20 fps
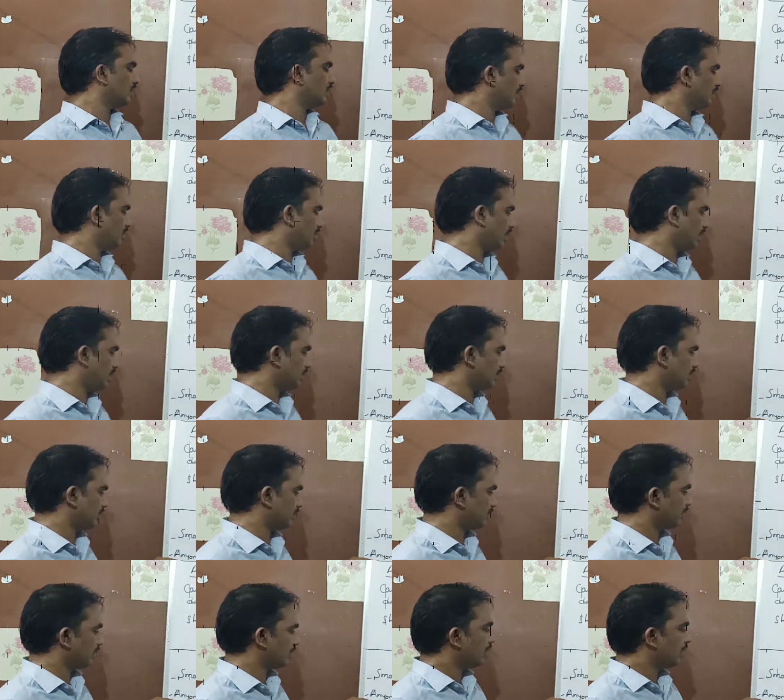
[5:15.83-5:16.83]
Right
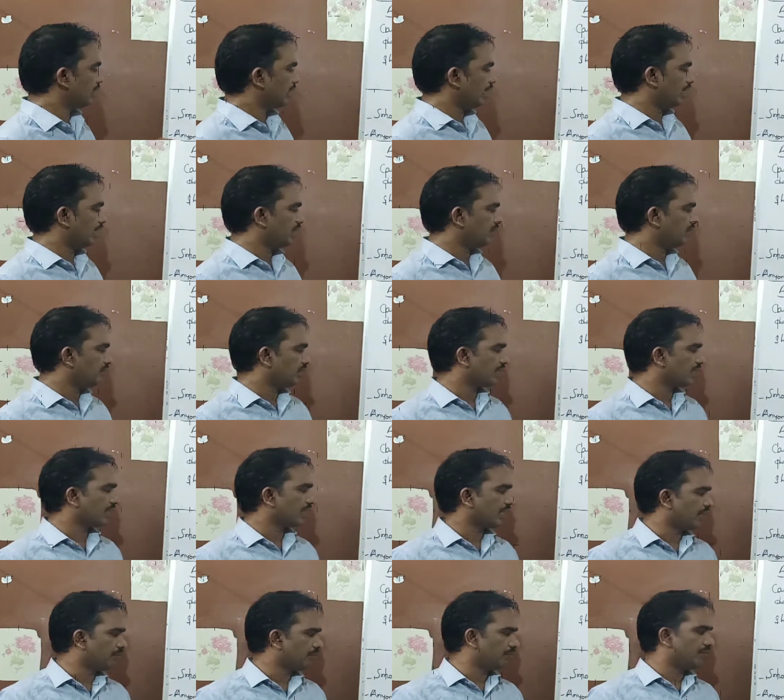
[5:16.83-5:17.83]
here. Anyone
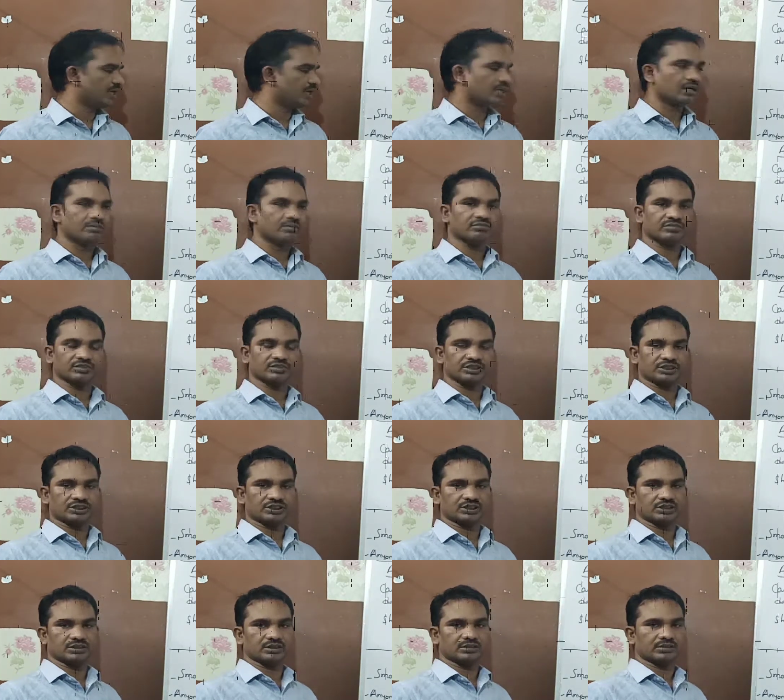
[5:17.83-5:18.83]
can become
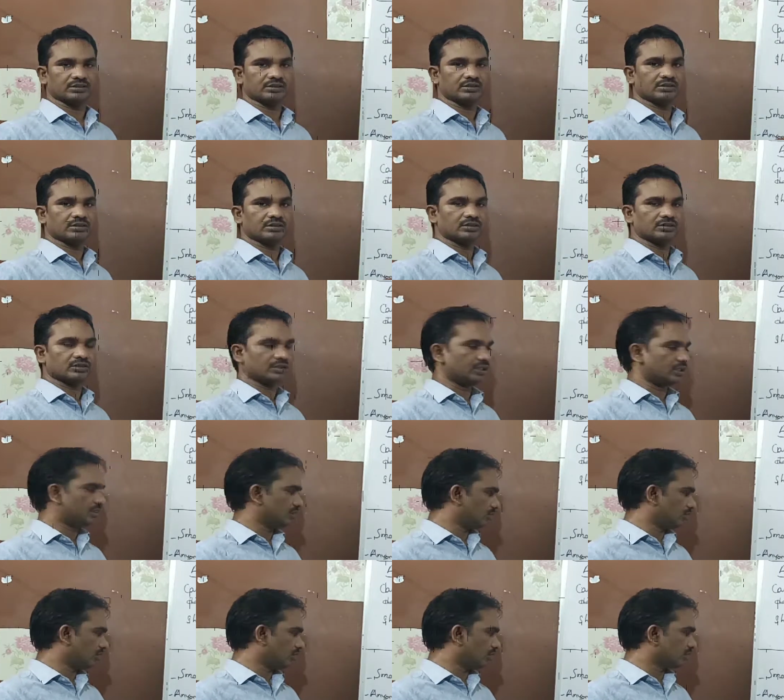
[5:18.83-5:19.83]
rich. So this
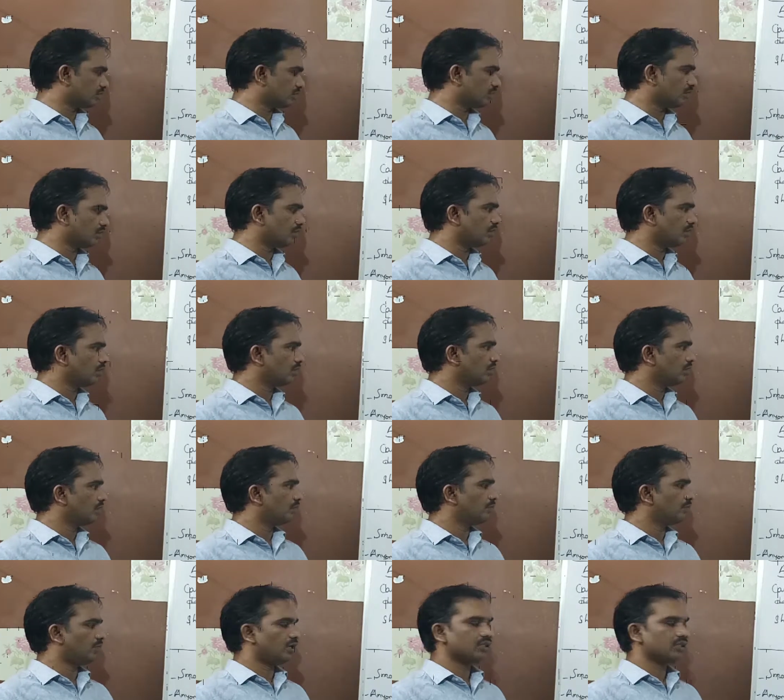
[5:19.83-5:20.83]
is also
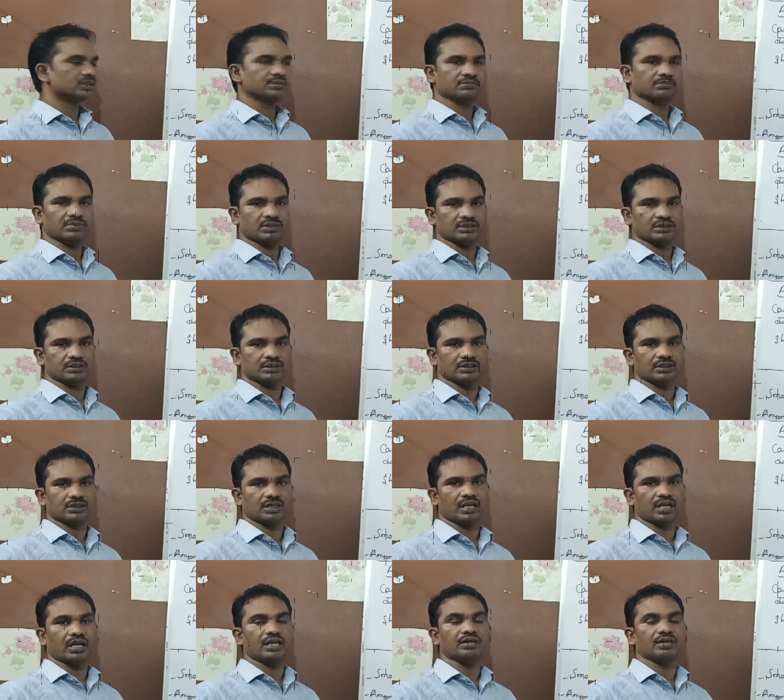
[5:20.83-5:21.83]
possibility.
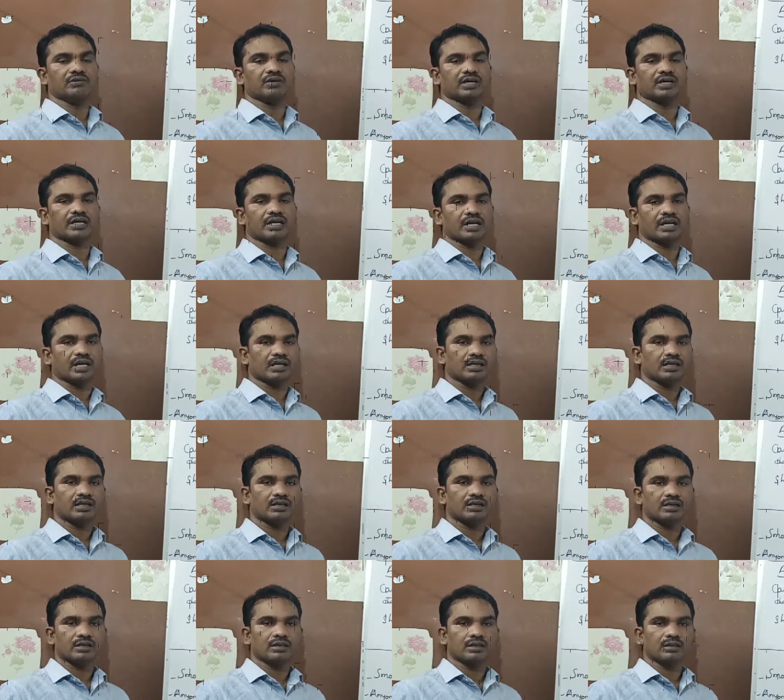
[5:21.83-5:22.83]
Anyone can
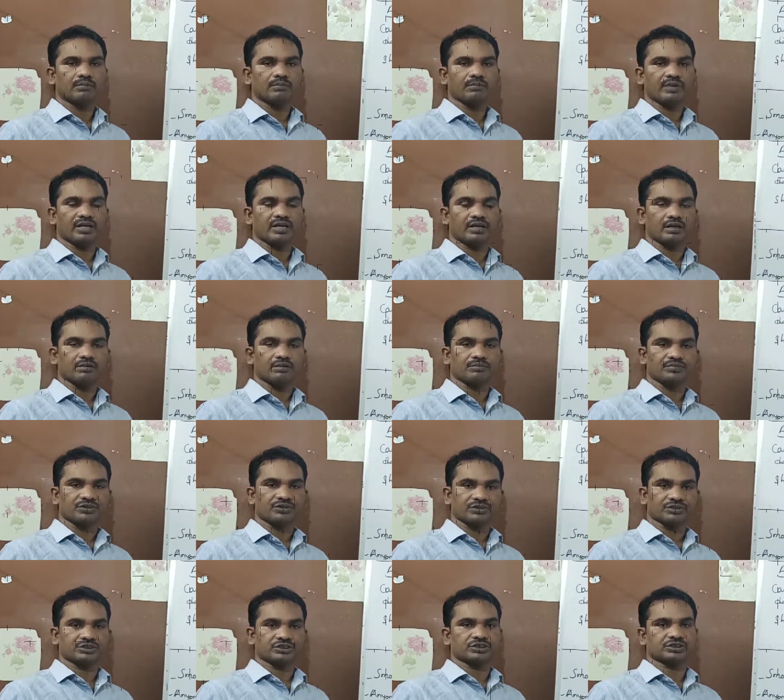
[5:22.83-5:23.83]
become
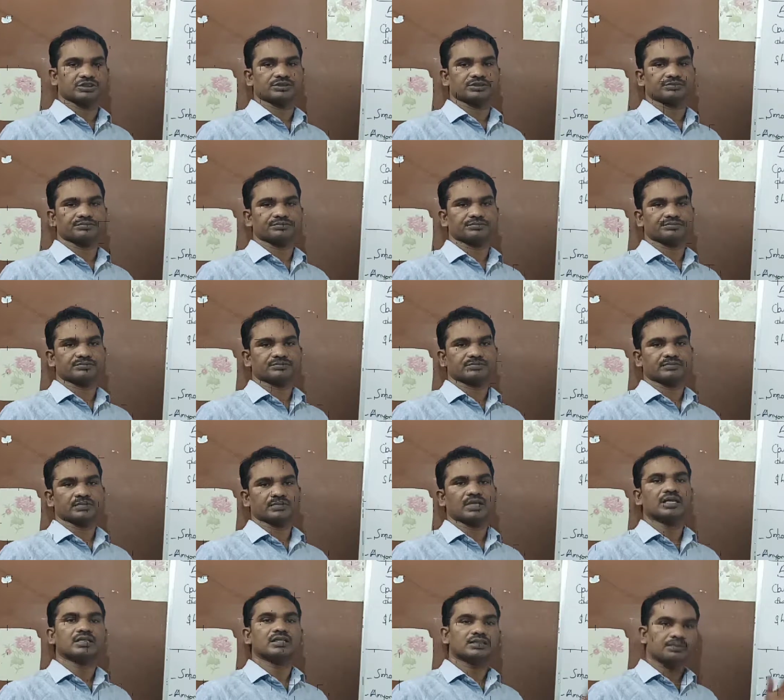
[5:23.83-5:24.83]
rich.
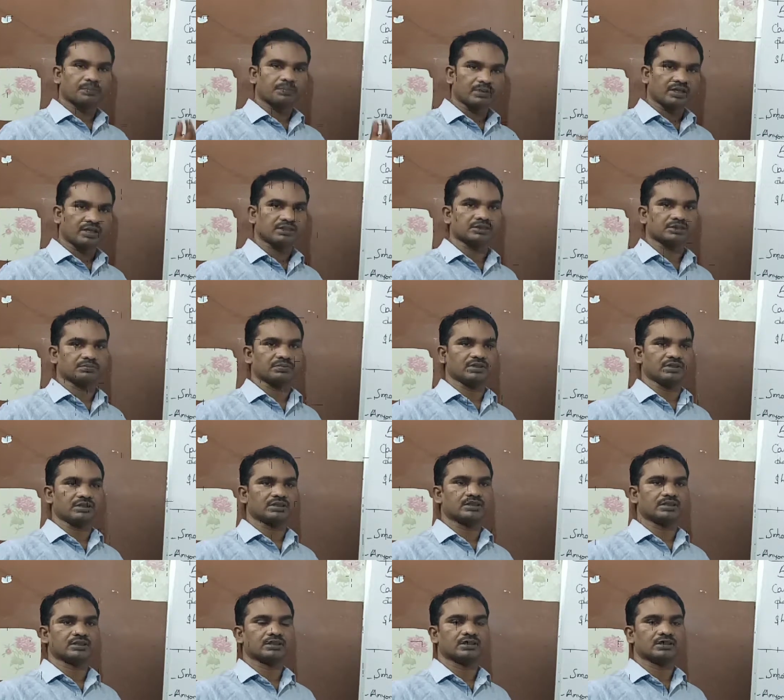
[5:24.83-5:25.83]
It's a
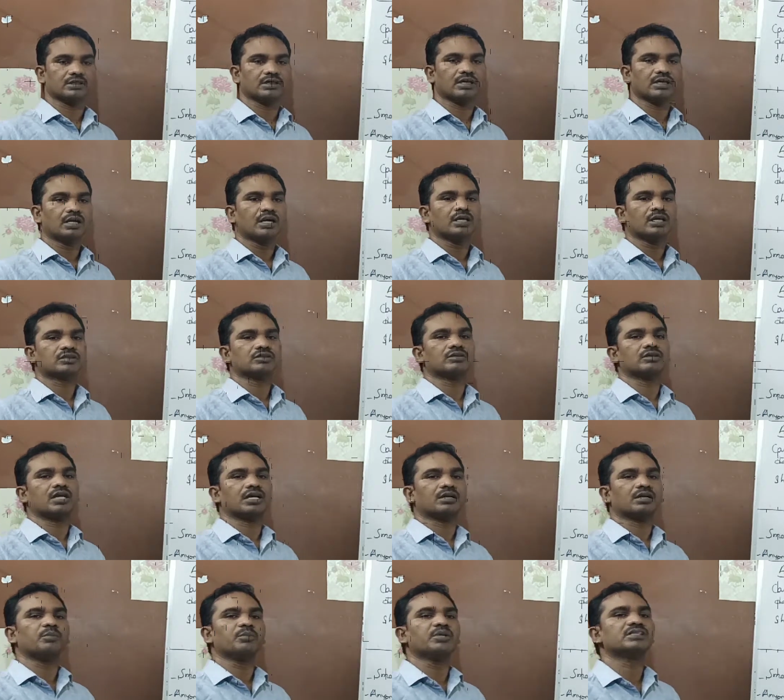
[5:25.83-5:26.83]
possibility. So
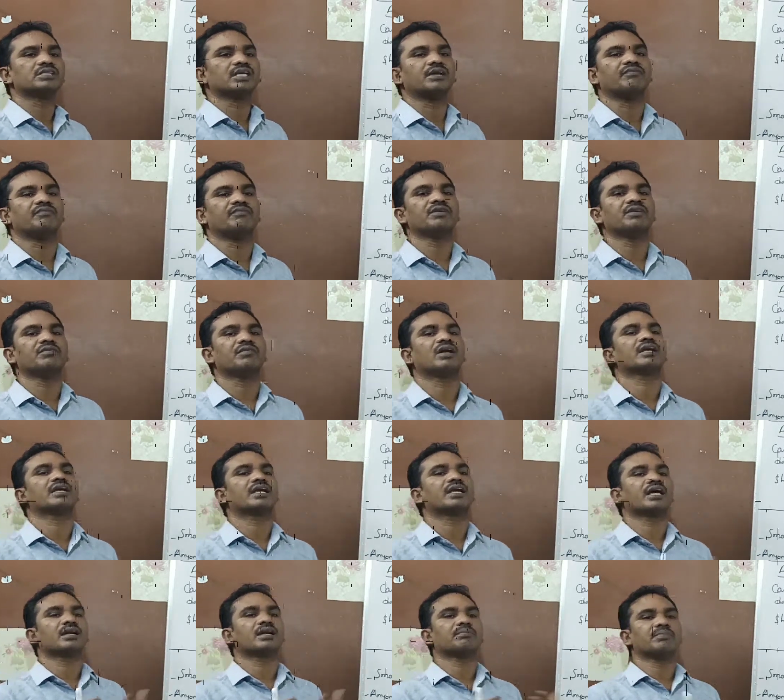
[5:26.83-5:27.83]
that means everyone
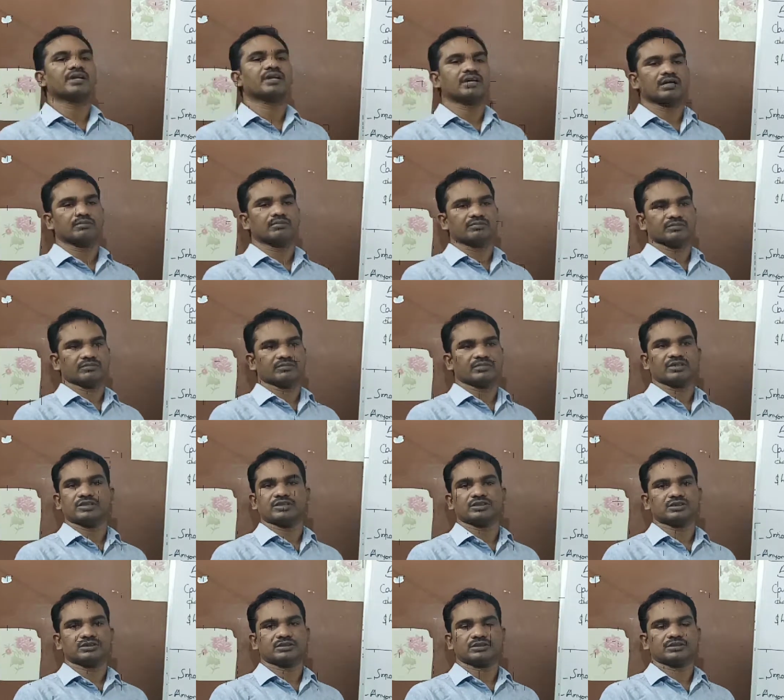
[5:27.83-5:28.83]
can become
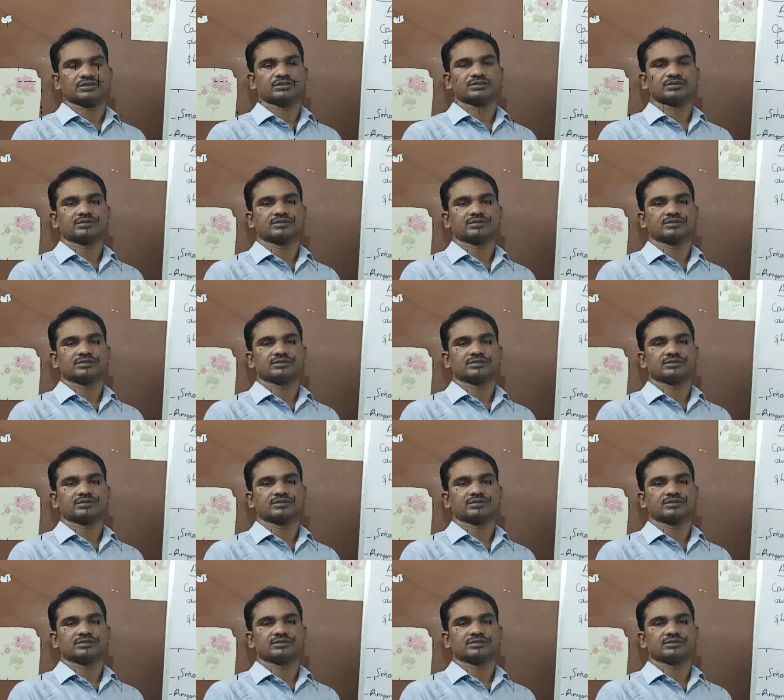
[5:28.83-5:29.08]
rich.